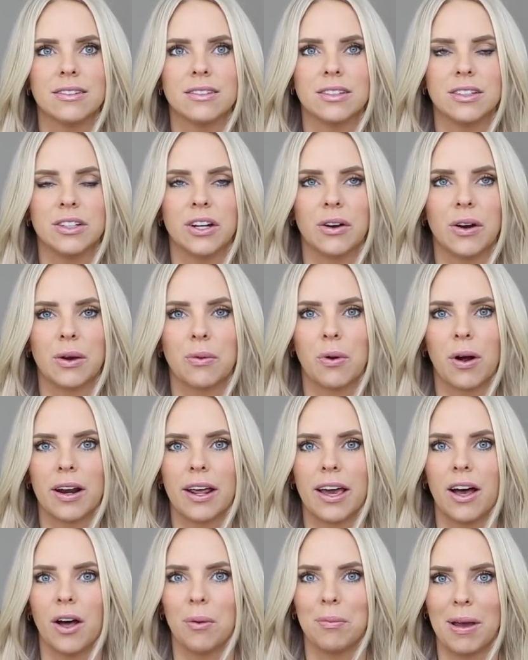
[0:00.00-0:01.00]
you know, I want to
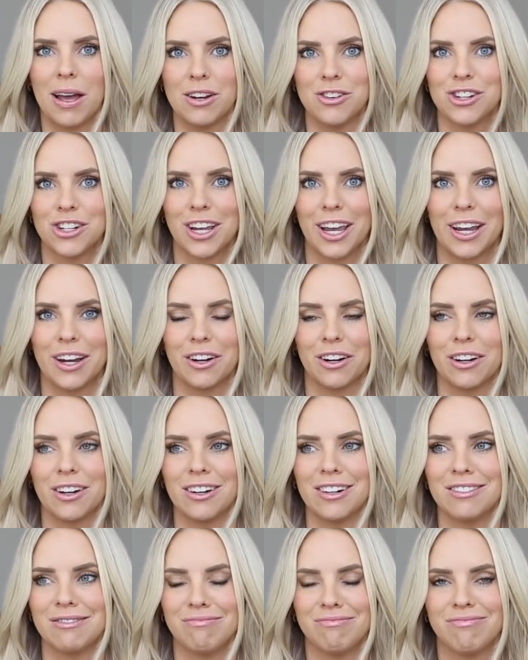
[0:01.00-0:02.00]
help educate
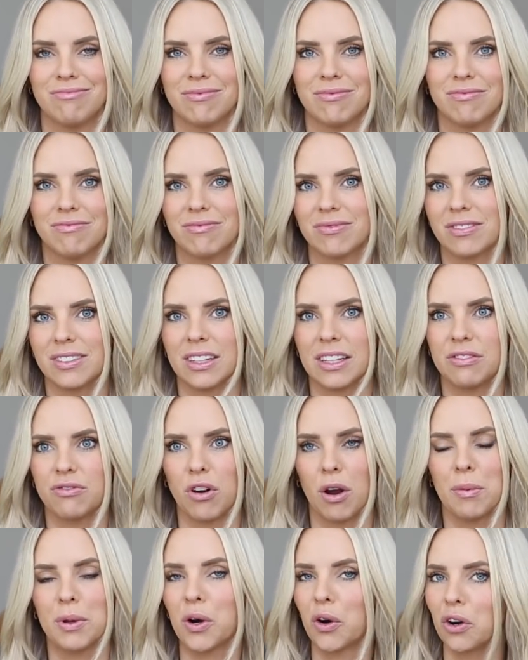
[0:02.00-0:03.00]
her
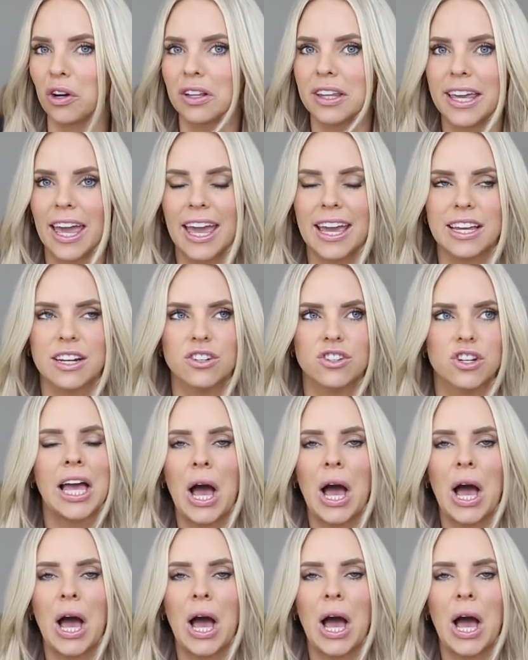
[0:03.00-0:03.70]
from an early age.